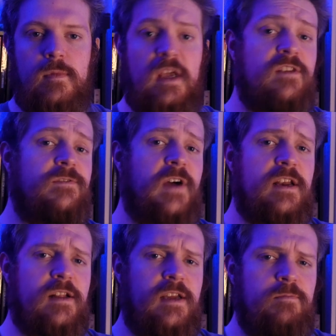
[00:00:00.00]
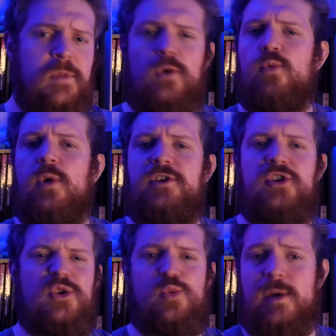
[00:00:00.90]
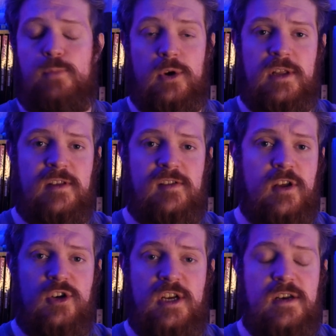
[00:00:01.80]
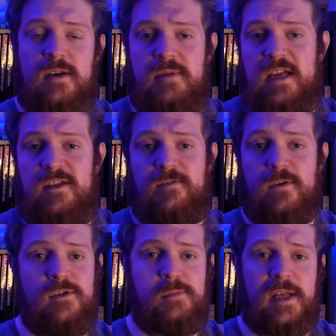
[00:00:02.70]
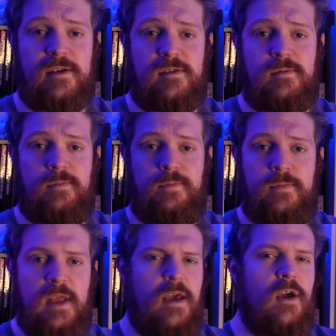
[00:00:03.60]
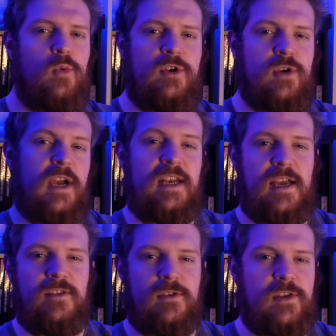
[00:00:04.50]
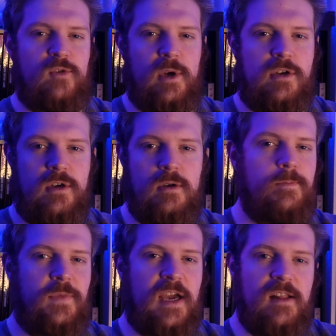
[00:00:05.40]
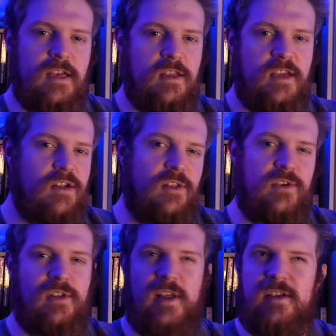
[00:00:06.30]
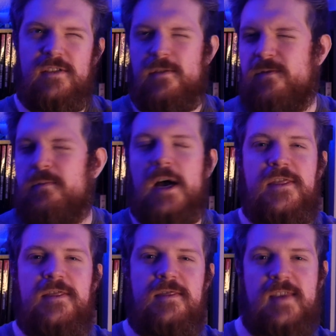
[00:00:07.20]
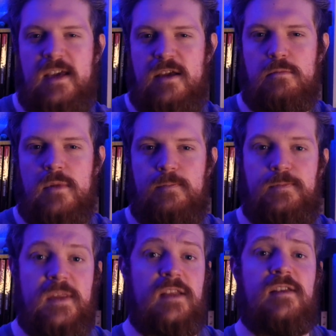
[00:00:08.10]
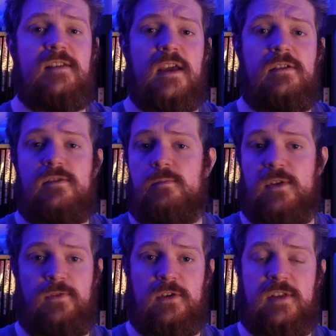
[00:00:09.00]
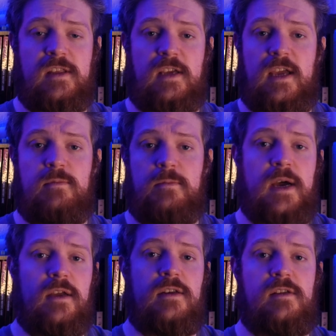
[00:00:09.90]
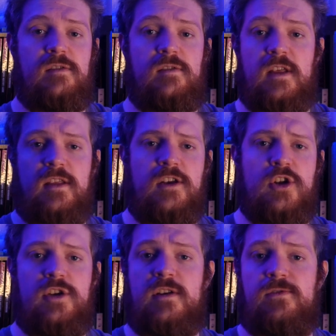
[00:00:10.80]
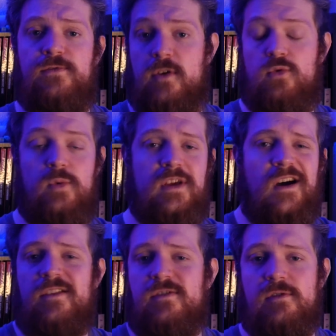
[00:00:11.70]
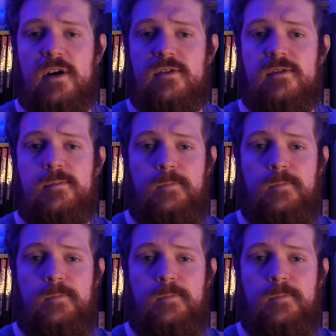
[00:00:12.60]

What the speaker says: And finally, what do we put in this dungeon in the first place? When trying to answer this question, I like to think along the lines of a theme. In this case, the first thing that came to mind is that the dungeon is filled with constructs.